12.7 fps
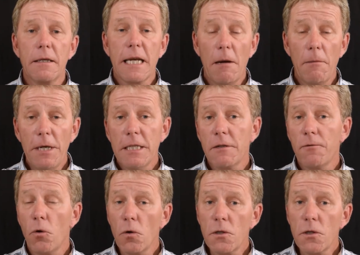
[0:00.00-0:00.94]
Companies have
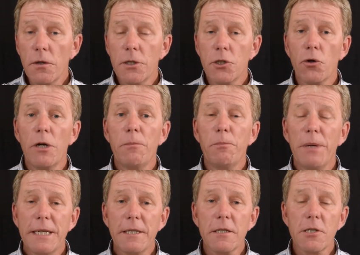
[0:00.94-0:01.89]
also enjoyed
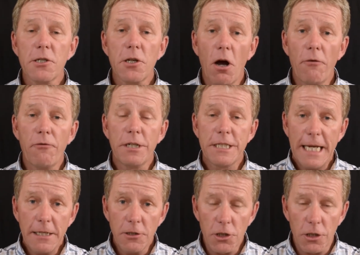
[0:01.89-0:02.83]
better staff
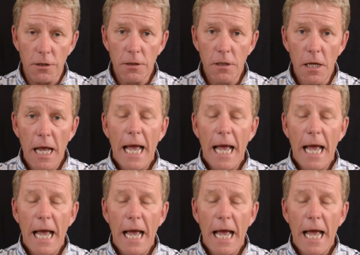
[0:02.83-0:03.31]
retention